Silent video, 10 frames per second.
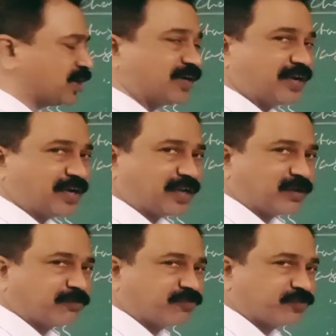delta
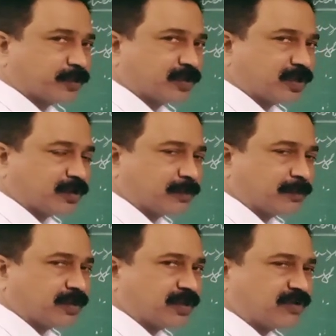
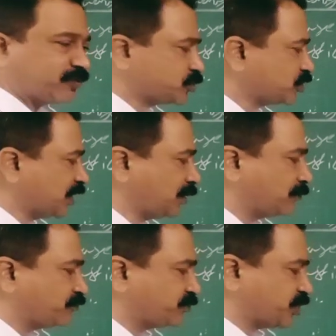refers to
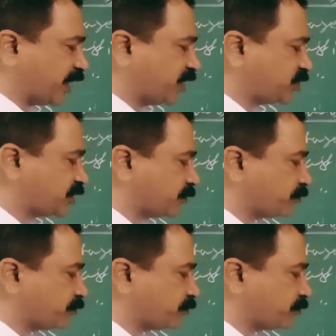the change.